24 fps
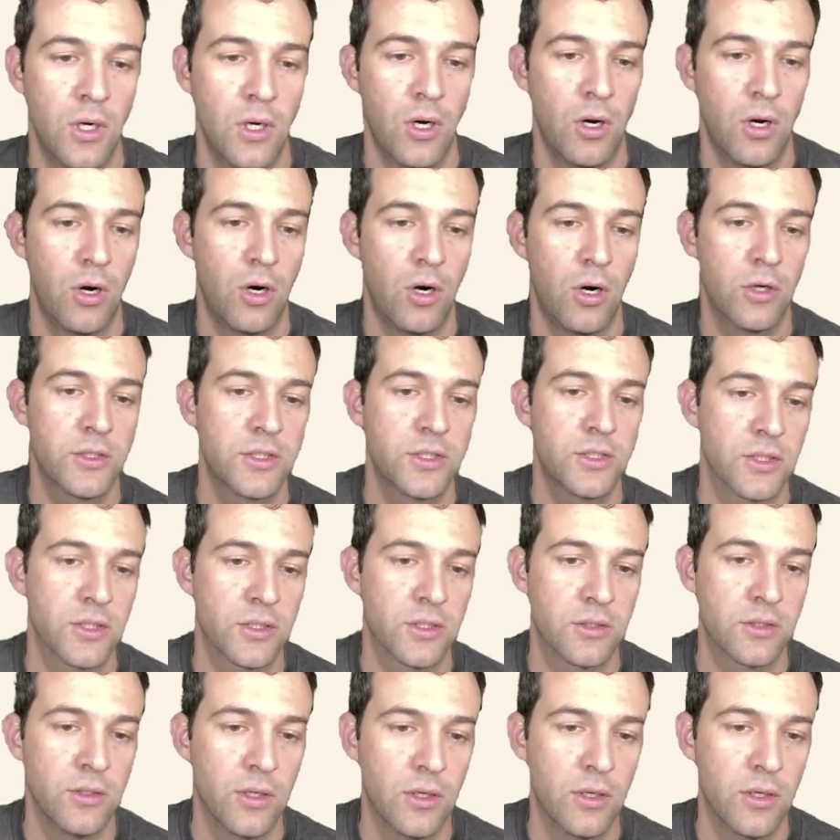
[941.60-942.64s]

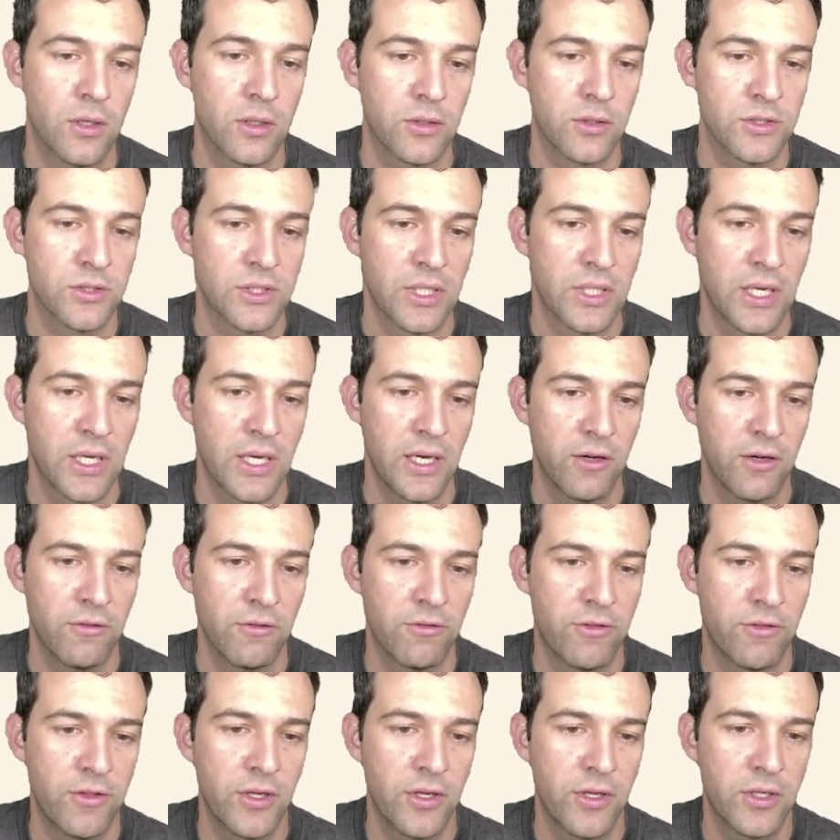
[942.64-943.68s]
Arctic dogs have
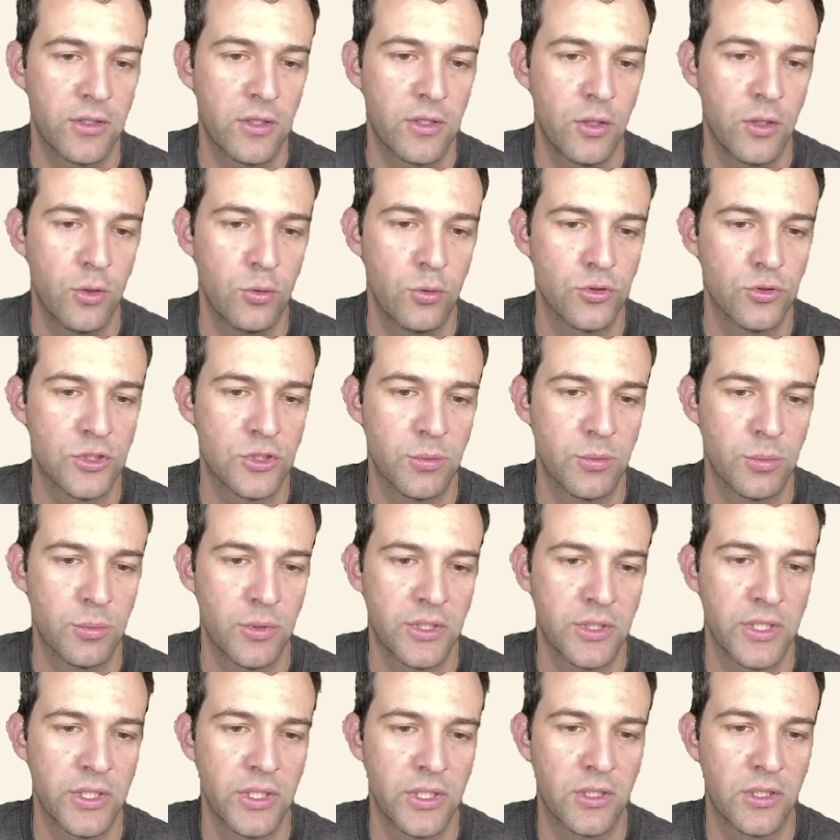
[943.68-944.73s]
thick coats to
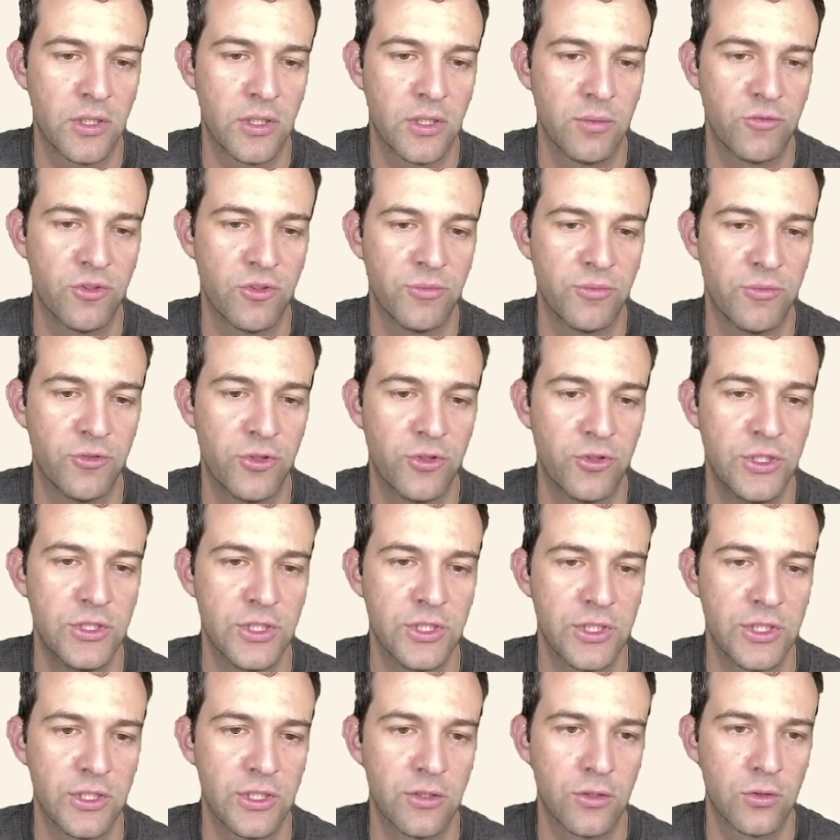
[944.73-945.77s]
protect them from
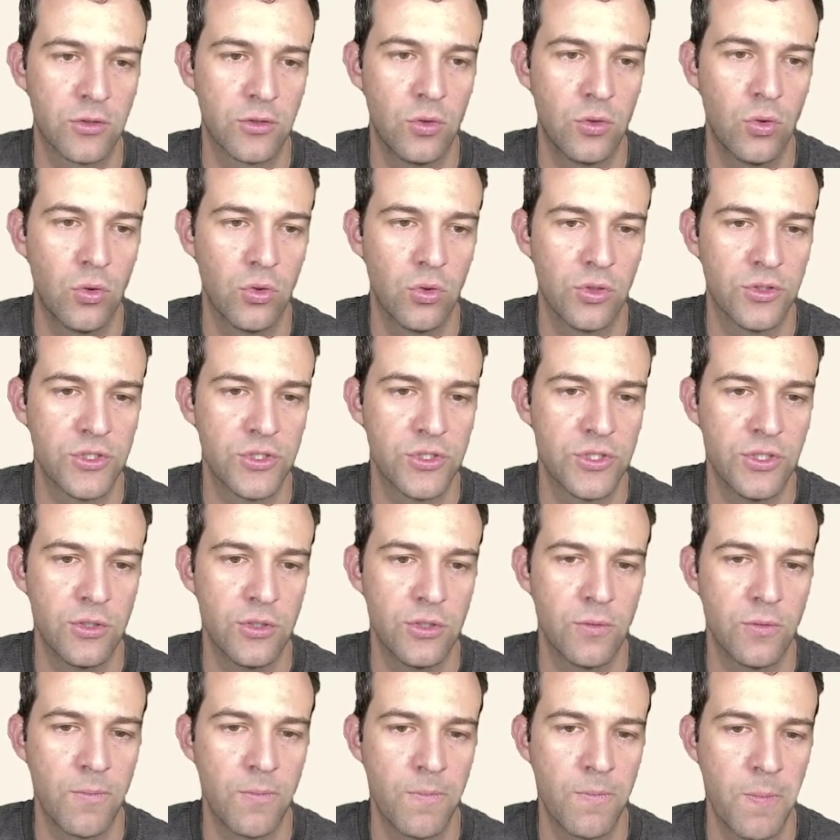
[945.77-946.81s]
freezing in the cold and
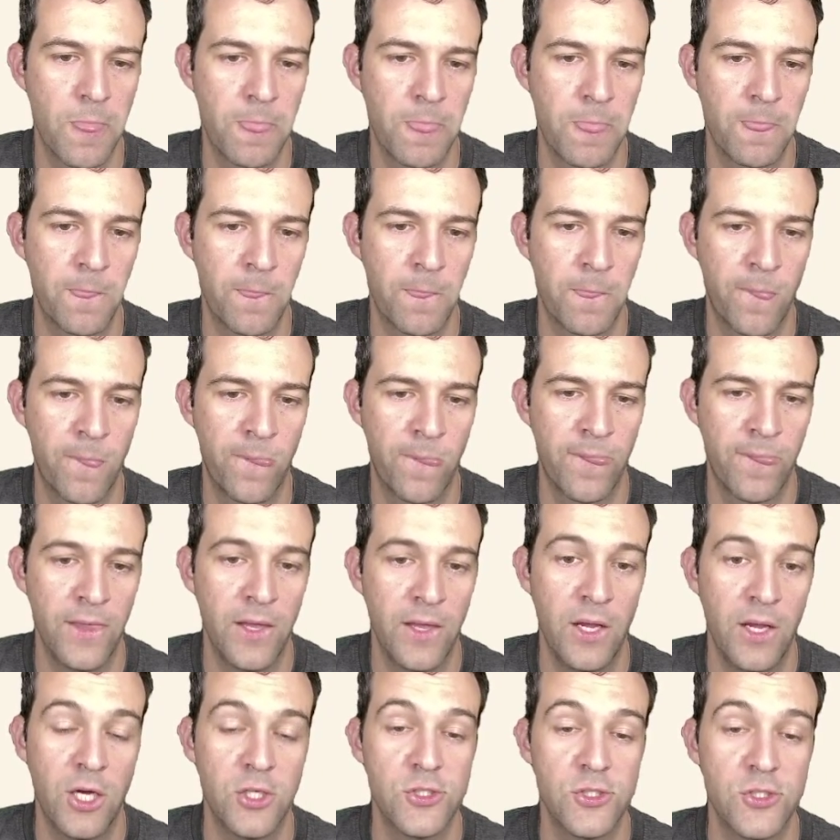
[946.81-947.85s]
snow.
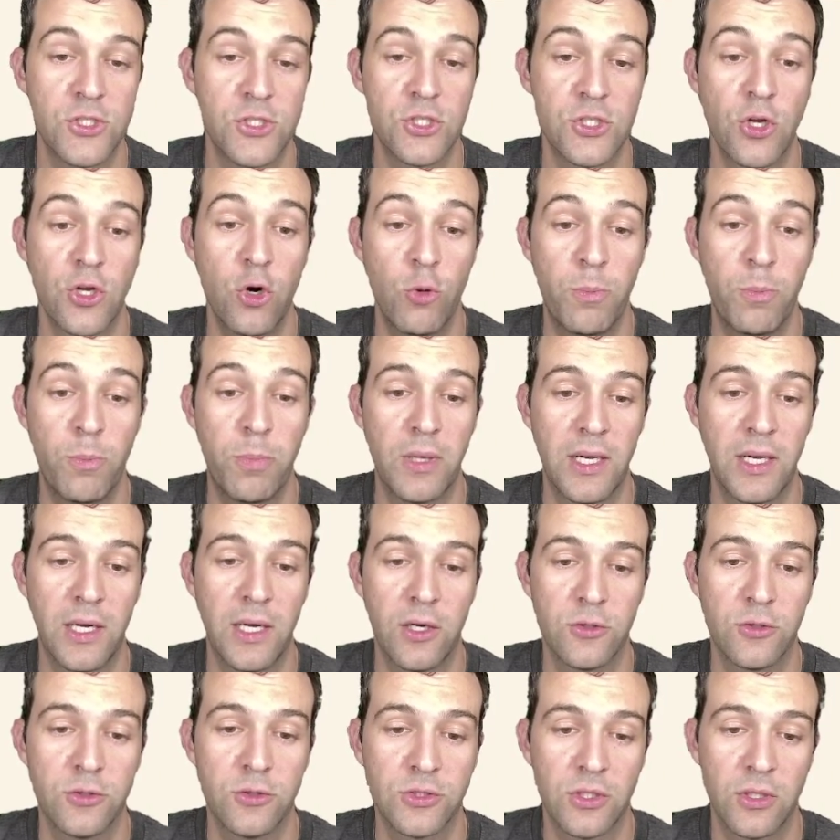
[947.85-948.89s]
Snow
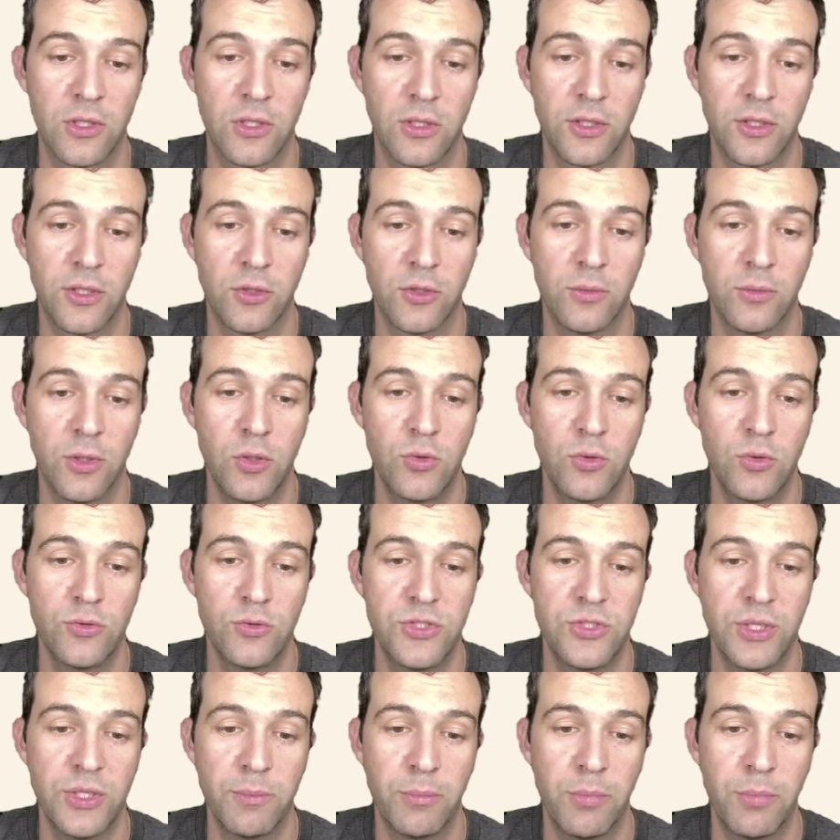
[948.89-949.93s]
plows clear
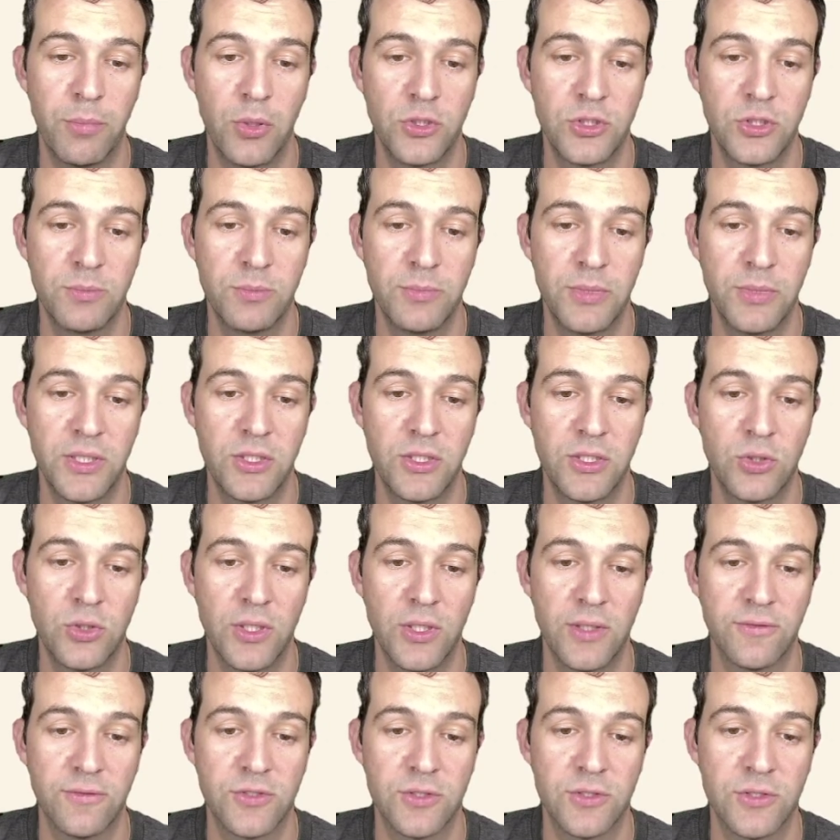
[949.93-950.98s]
roads and push big
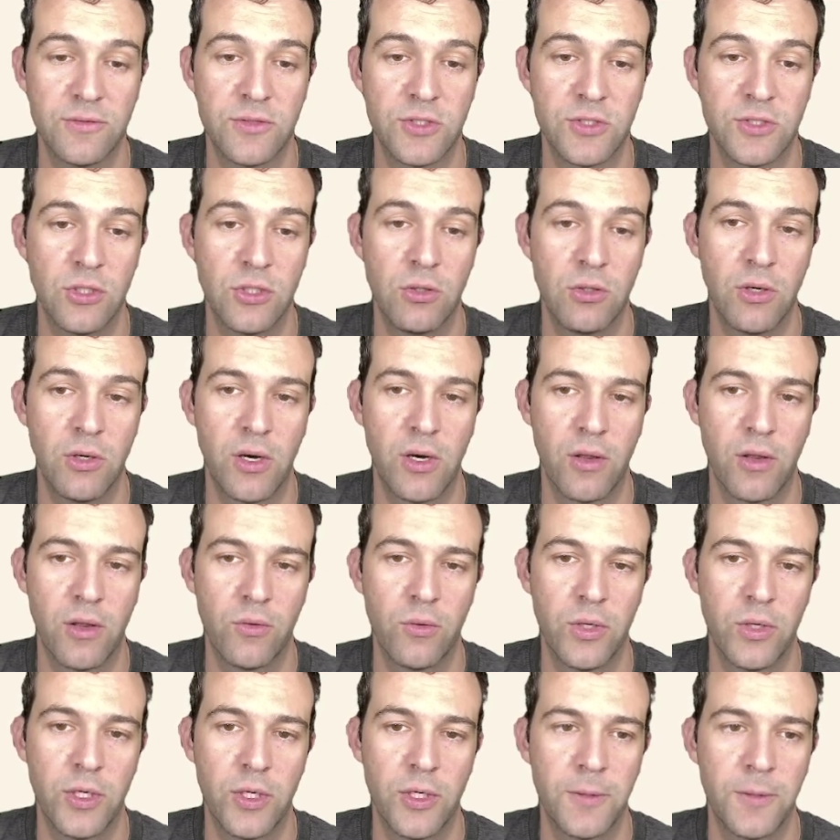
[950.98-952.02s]
drifts of snow out of the
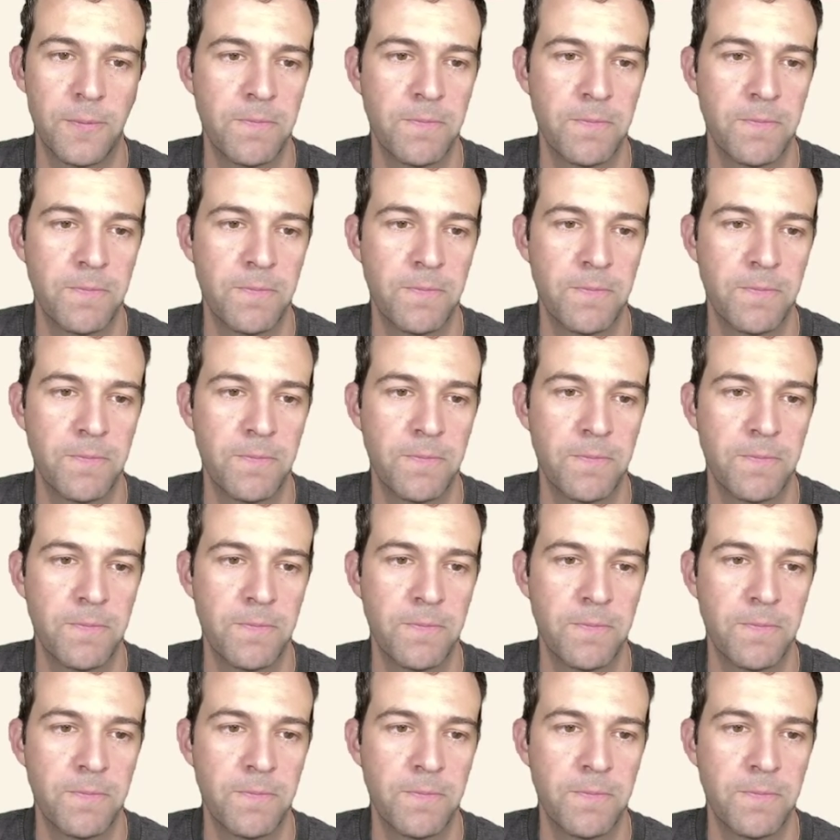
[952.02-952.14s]
way.